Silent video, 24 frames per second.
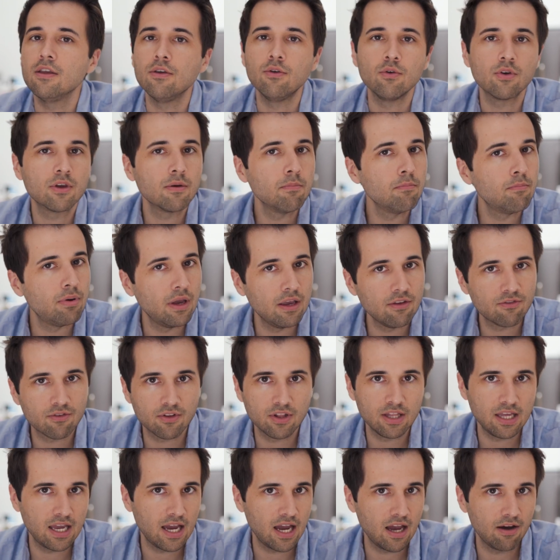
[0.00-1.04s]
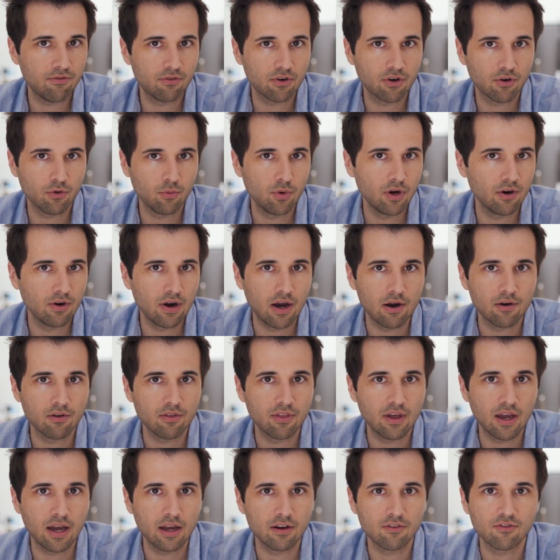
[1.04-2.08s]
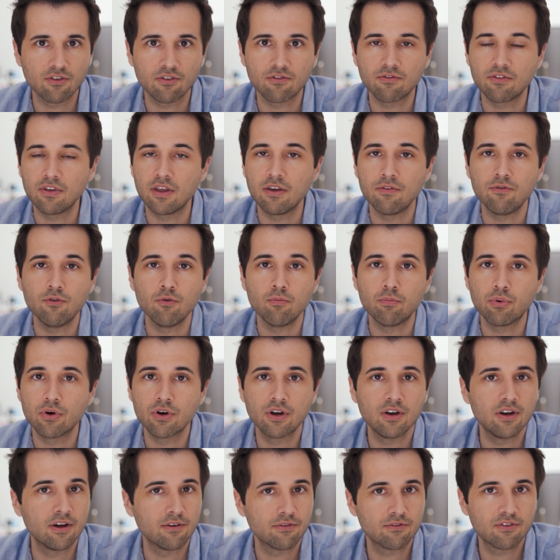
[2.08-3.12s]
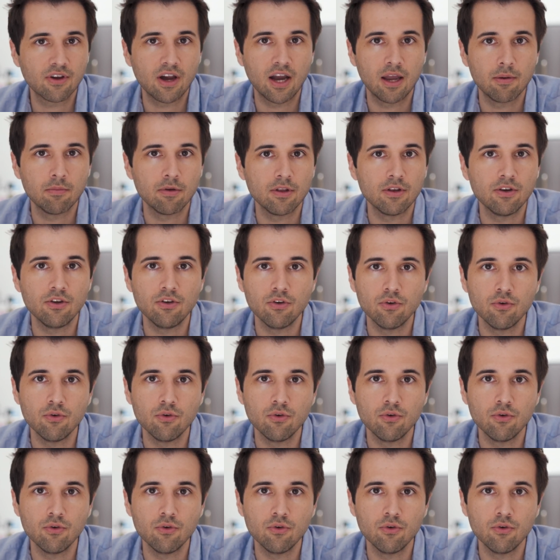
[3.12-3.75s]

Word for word: you can basically have a career out of that just if you put enough time in,